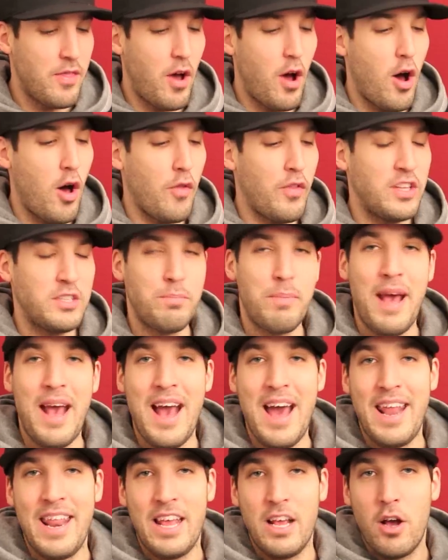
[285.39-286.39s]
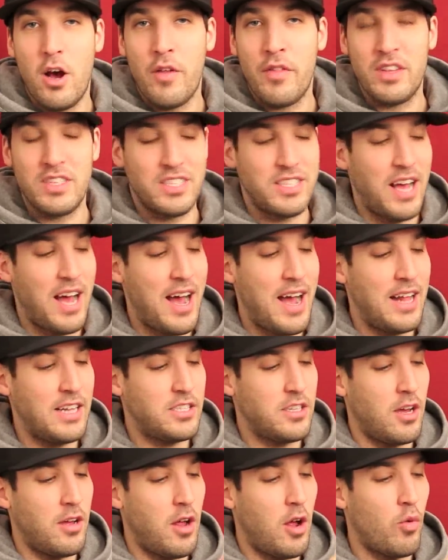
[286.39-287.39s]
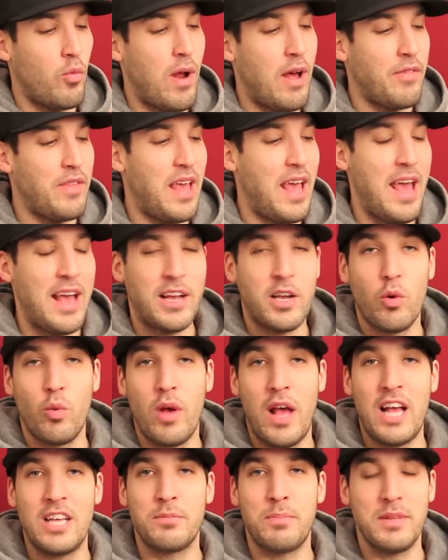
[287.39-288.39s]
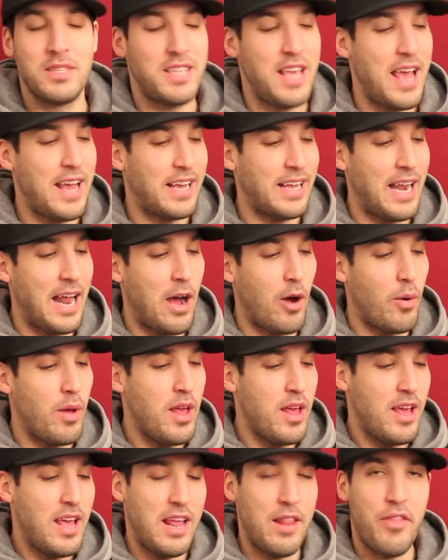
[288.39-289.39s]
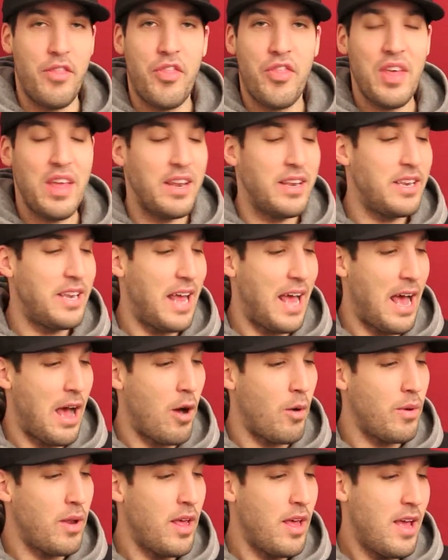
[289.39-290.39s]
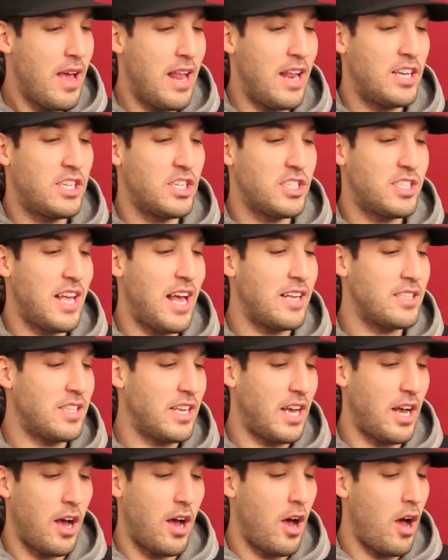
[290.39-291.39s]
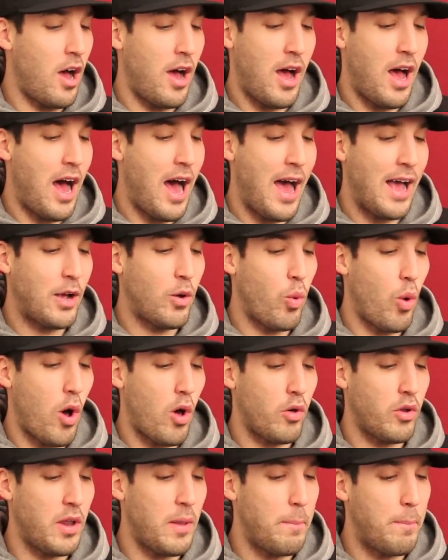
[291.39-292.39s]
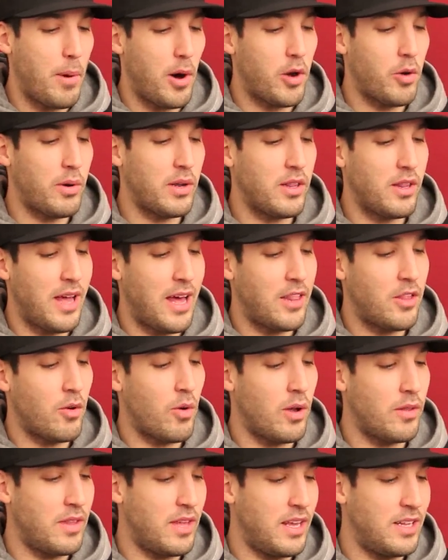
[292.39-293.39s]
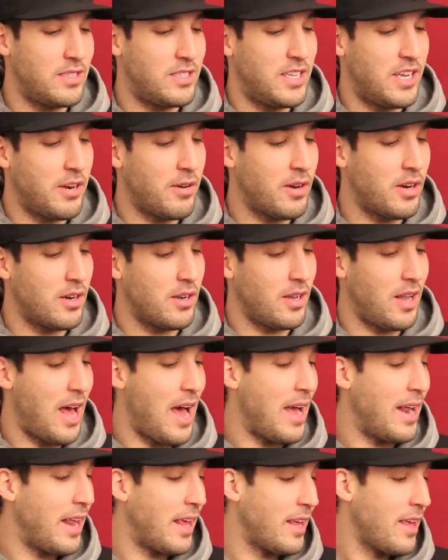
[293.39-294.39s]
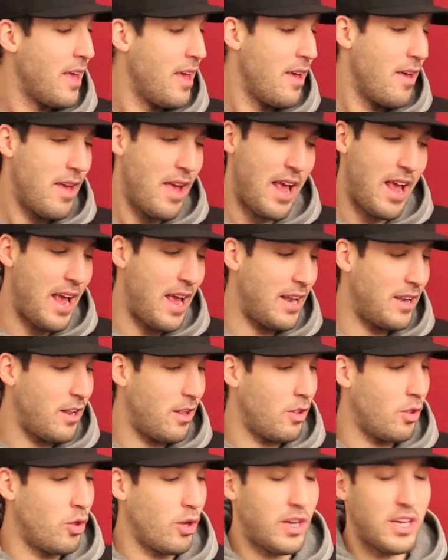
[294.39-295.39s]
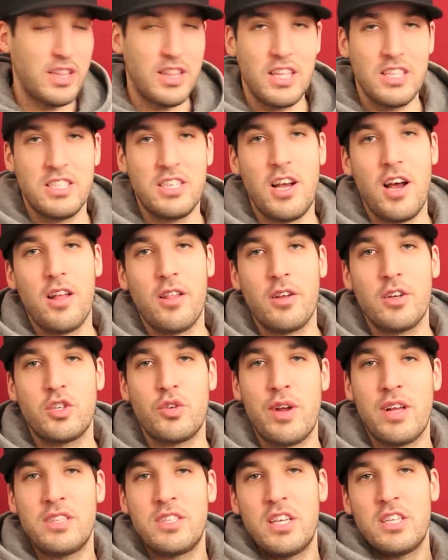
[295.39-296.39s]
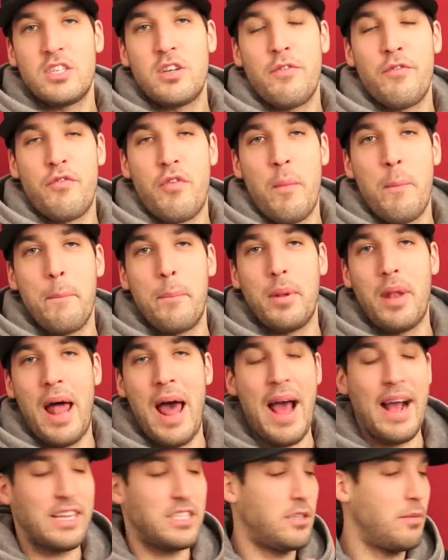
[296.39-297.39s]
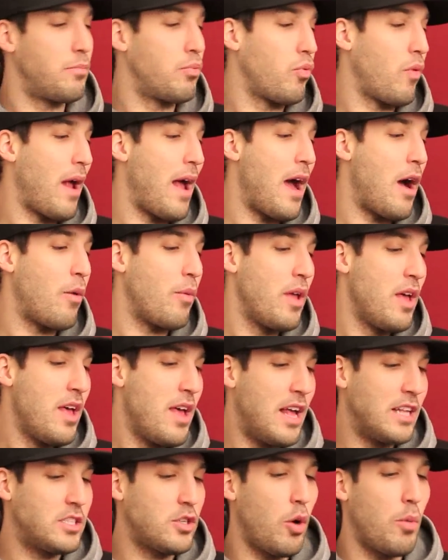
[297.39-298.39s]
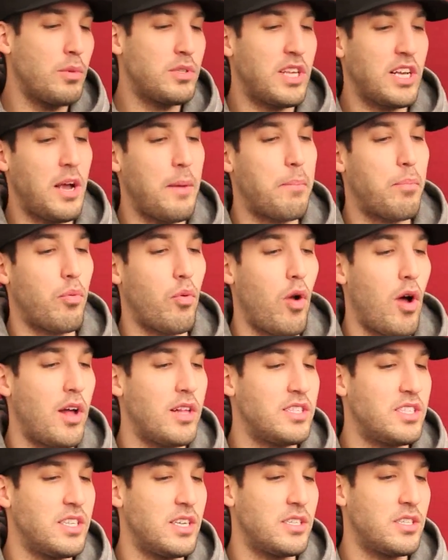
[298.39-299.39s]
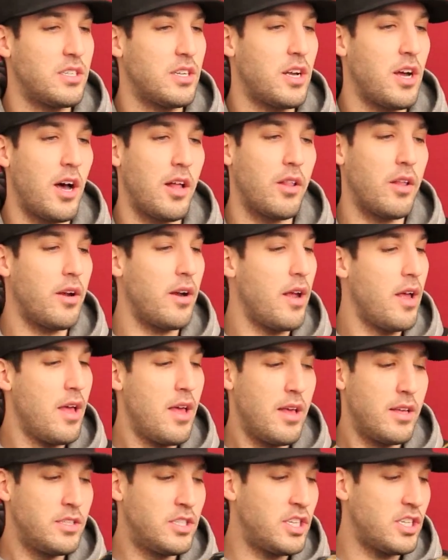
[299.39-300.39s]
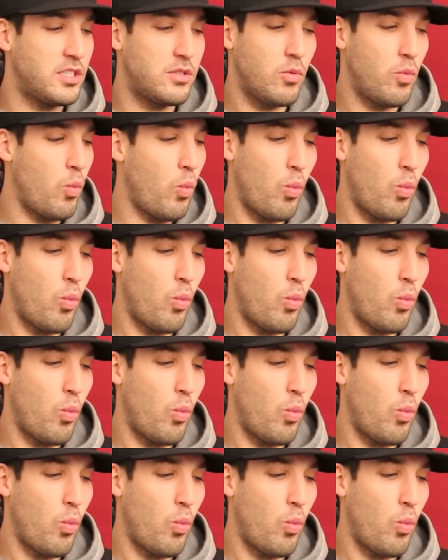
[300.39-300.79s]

all this padding on the sides uh, around the ankle has been taken out and thinned down, and it just has like a, a high-quality buttery leather on the interior lining. And look at this color transition from black to brown. It's almost like a bronzish color, just